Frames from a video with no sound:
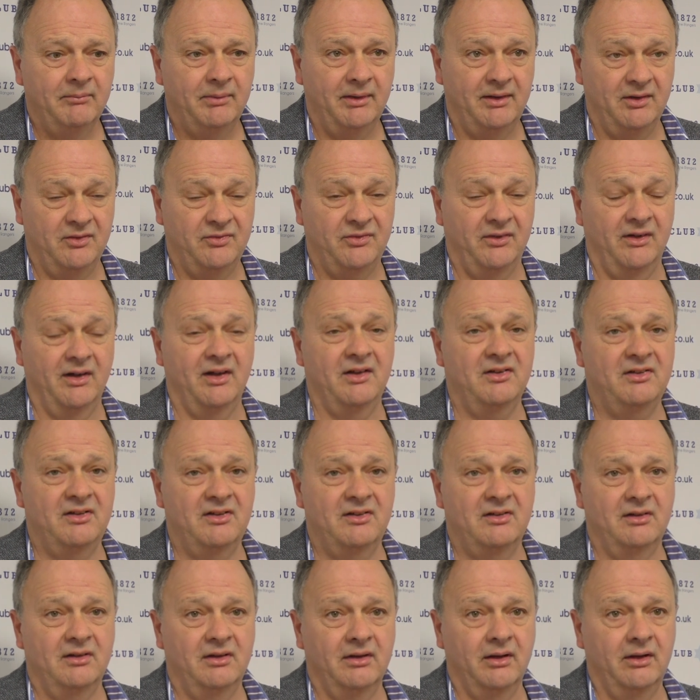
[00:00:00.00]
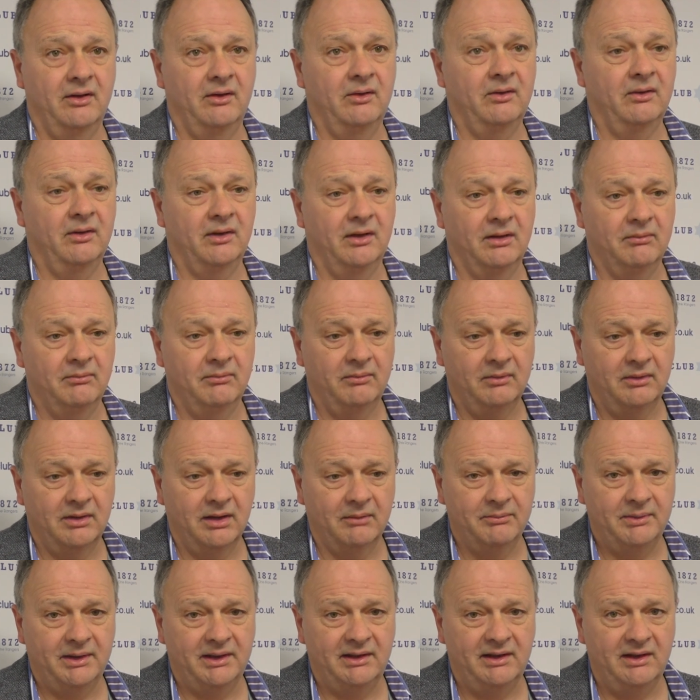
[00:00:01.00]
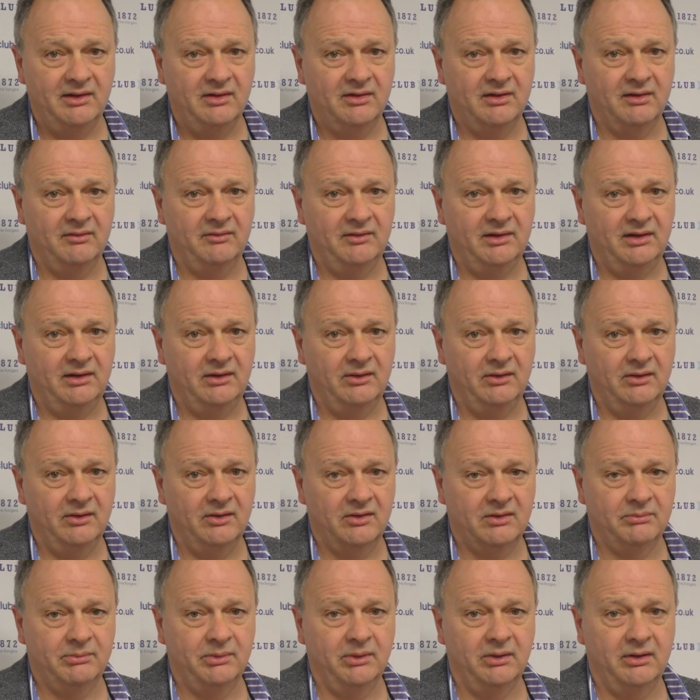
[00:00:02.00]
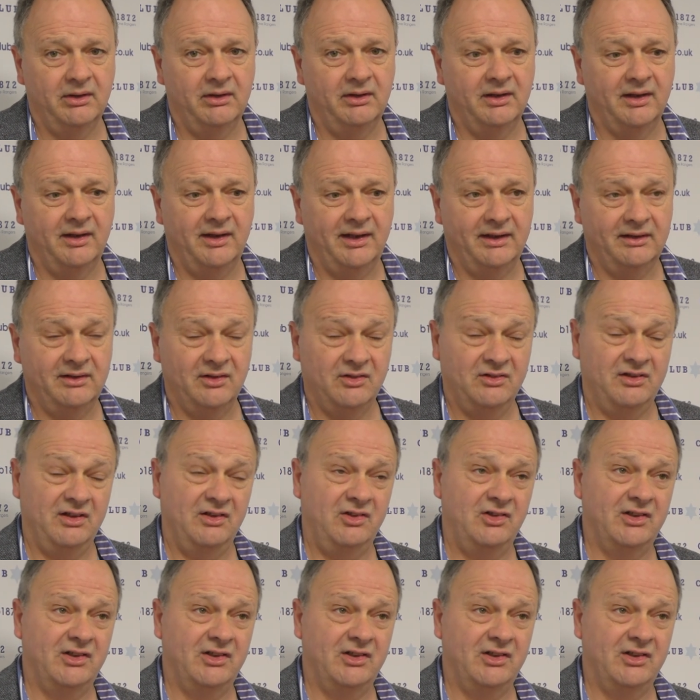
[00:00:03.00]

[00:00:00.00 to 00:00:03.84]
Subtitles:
But it's for us now at Club 1872 as a board of directors to